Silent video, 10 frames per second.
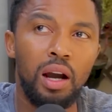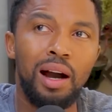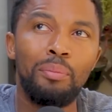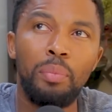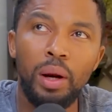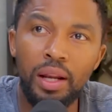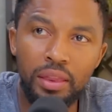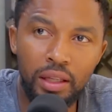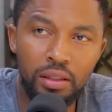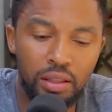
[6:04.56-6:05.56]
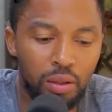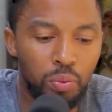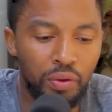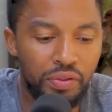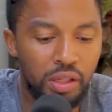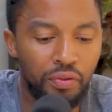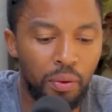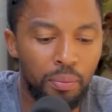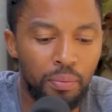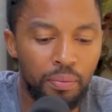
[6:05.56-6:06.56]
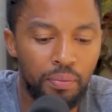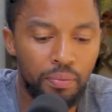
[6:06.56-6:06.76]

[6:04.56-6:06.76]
umbrella thing that we've seen from